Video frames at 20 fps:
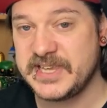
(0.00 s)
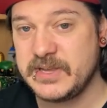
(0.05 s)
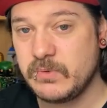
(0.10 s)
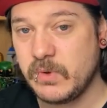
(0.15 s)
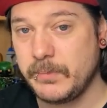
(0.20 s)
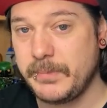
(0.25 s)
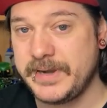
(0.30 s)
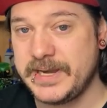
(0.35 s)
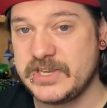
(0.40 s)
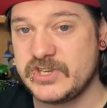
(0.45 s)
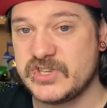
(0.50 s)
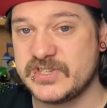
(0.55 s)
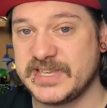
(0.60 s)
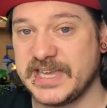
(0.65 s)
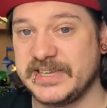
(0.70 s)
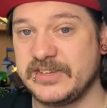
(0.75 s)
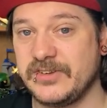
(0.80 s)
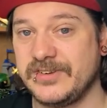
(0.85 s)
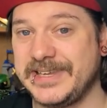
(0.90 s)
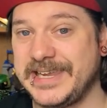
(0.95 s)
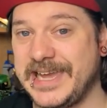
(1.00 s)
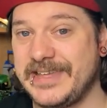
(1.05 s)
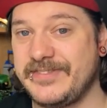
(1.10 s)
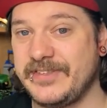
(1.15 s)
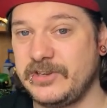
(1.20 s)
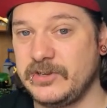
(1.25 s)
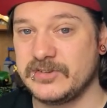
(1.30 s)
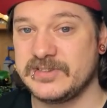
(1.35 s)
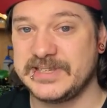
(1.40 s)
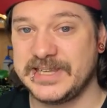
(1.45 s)
what miniatures I could get
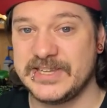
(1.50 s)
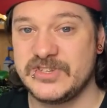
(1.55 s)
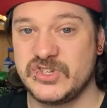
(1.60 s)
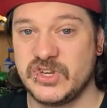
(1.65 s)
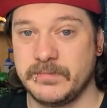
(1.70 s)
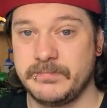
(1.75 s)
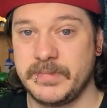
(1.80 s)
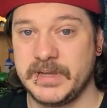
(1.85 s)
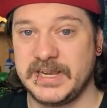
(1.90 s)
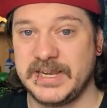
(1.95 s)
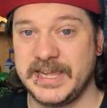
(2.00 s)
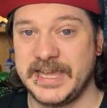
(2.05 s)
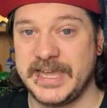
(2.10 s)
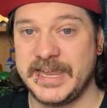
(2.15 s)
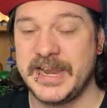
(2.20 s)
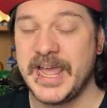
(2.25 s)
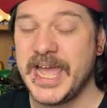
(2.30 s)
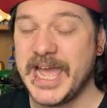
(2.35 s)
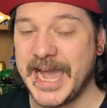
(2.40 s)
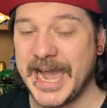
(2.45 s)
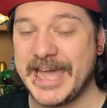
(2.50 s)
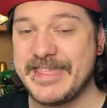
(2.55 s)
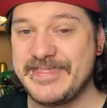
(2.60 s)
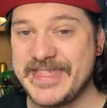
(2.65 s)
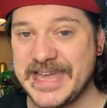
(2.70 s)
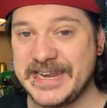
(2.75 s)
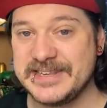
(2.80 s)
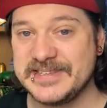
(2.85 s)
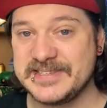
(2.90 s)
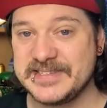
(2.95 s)
that looked like John McClane,
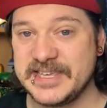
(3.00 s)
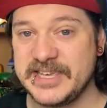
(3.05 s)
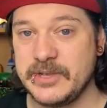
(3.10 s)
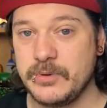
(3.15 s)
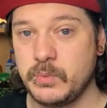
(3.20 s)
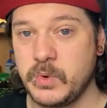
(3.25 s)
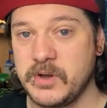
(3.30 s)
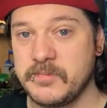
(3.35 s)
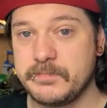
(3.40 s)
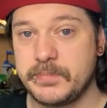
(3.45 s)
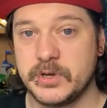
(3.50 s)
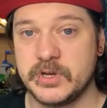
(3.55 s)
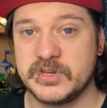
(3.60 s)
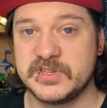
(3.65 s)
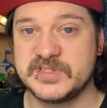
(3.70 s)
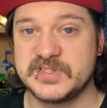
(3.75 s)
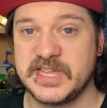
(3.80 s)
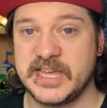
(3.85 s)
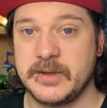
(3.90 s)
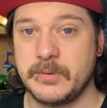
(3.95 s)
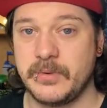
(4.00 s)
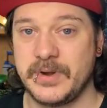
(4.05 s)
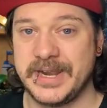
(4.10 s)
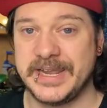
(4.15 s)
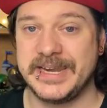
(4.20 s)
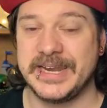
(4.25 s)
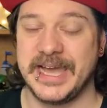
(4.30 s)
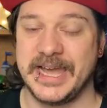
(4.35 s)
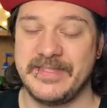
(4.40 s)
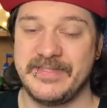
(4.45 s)
and then see what pose they were
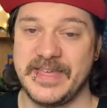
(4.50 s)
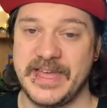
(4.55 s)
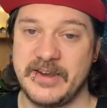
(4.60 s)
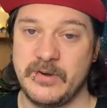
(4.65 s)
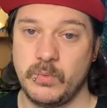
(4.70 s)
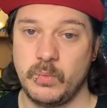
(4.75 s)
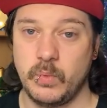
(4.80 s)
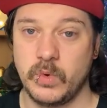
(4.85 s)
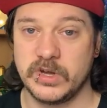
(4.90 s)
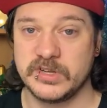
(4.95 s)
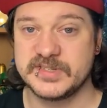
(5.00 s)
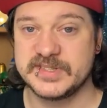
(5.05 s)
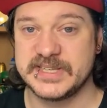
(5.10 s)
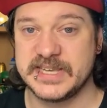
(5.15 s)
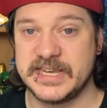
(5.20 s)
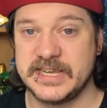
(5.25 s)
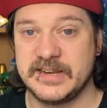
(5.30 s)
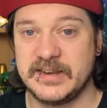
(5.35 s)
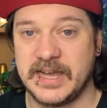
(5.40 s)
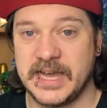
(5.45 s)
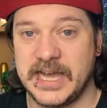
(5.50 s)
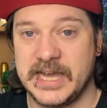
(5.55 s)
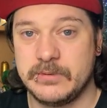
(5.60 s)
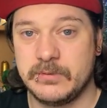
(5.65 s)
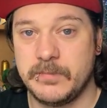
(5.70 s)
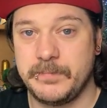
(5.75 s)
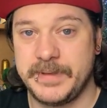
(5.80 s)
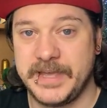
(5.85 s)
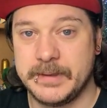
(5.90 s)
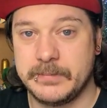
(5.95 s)
in and then what scene I
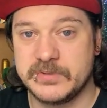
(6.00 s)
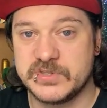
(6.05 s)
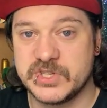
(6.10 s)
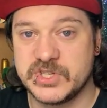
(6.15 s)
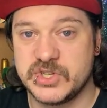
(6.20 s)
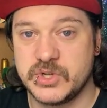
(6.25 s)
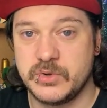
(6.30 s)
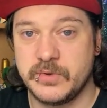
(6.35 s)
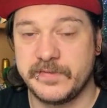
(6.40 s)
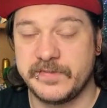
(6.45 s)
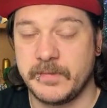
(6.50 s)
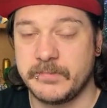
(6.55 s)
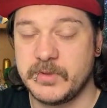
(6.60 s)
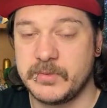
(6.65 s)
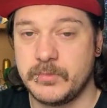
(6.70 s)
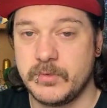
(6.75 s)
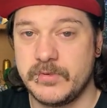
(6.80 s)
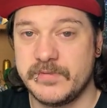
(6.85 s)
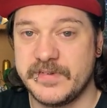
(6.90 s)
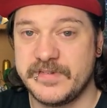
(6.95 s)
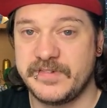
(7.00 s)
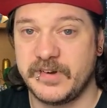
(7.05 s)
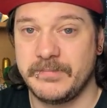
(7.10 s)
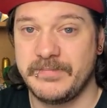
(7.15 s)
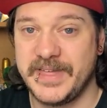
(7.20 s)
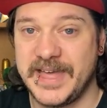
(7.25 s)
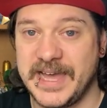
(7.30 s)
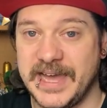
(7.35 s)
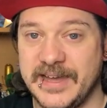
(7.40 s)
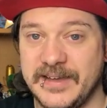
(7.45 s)
would be able to do from the movie
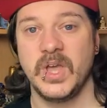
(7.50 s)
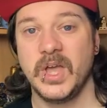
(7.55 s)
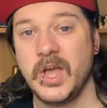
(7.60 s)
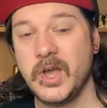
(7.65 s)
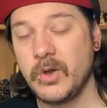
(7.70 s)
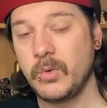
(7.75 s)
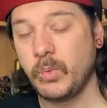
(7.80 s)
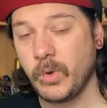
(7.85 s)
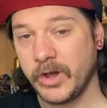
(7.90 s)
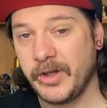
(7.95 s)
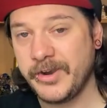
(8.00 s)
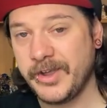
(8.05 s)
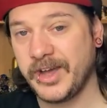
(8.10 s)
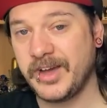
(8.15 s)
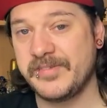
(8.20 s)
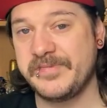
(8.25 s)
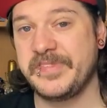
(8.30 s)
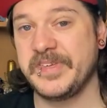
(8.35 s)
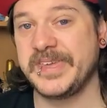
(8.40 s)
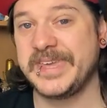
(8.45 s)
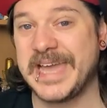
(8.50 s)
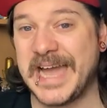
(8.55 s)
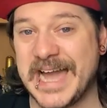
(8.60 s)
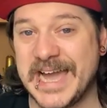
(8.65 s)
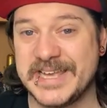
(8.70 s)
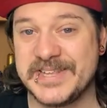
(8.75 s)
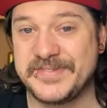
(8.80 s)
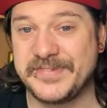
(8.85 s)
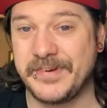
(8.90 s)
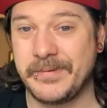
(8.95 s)
from that. One of the
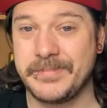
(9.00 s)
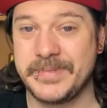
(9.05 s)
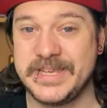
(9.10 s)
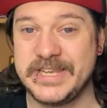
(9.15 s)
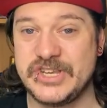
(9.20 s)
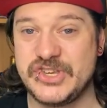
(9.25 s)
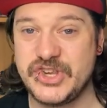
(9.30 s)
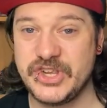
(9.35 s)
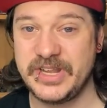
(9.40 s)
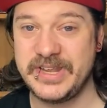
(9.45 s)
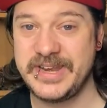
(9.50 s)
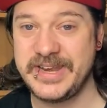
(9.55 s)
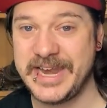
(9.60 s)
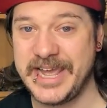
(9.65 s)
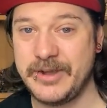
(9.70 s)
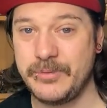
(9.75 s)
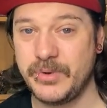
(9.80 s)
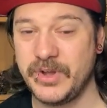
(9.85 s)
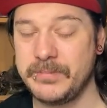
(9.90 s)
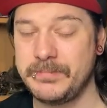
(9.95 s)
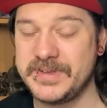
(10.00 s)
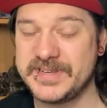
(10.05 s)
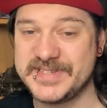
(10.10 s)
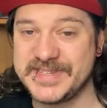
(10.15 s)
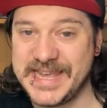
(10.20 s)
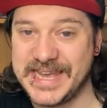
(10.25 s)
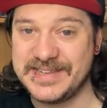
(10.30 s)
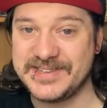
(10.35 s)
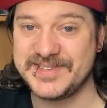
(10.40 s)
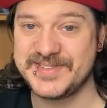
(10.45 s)
guys from the Chilling Network, Mr. Elston,